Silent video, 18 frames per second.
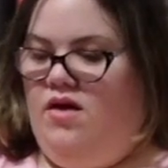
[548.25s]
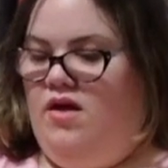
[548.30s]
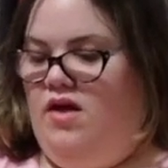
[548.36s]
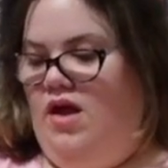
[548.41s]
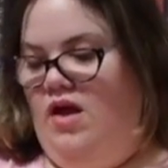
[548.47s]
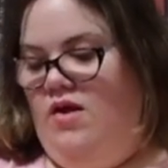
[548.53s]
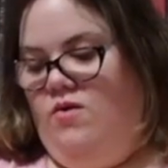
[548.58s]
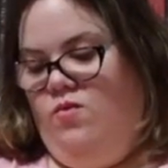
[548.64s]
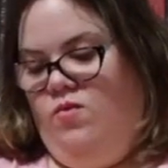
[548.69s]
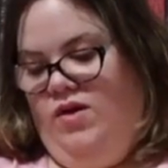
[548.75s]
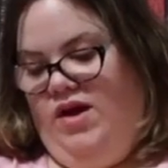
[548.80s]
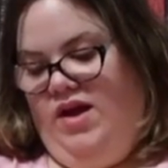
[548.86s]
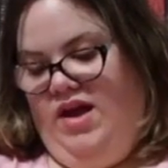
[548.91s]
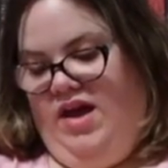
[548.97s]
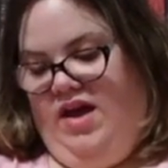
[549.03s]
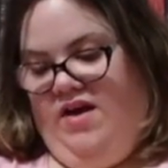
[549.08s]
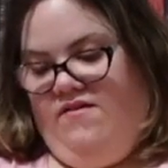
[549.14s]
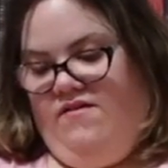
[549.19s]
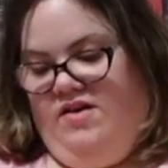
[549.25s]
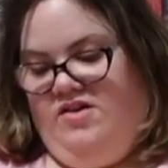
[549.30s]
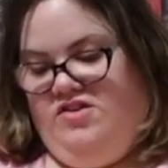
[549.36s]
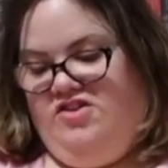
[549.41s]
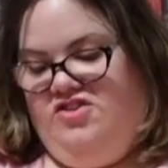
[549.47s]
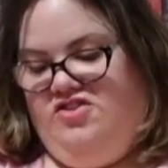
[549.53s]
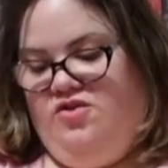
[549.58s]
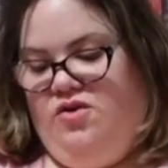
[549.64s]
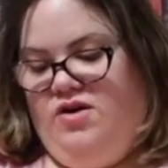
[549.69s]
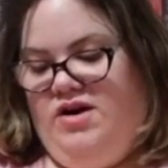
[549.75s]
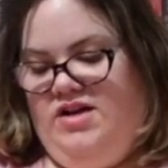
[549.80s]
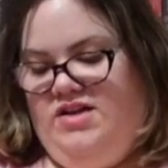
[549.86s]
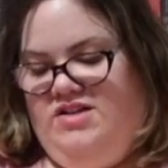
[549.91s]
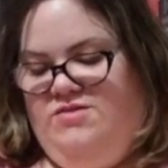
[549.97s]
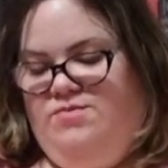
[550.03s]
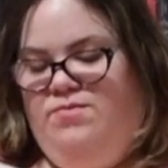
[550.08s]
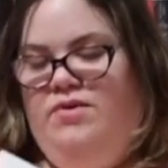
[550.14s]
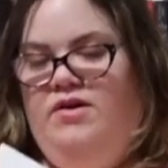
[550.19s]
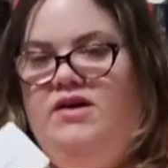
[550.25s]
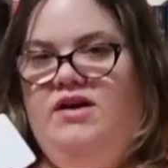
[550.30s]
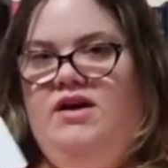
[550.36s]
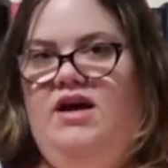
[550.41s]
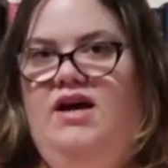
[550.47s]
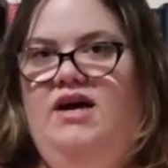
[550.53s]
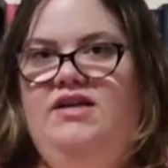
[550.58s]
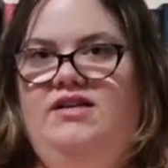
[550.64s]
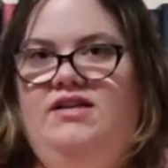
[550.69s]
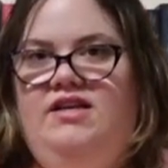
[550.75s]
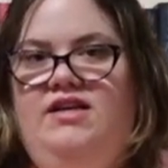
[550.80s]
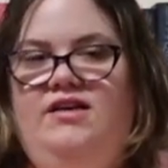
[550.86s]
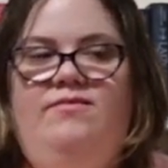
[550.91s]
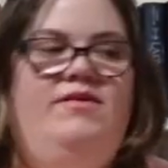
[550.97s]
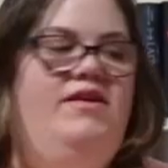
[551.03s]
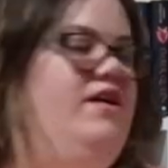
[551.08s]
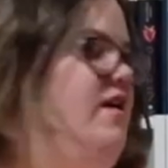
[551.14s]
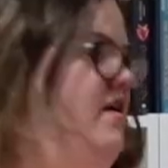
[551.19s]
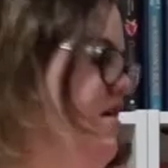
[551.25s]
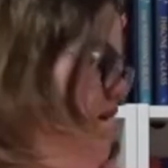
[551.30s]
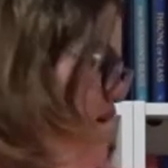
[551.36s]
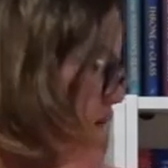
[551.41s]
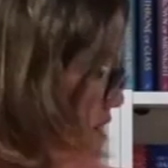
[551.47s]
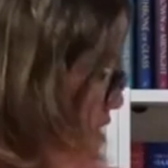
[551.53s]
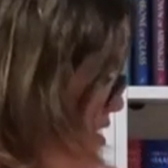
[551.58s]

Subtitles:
And we have Shortest Book on TBR.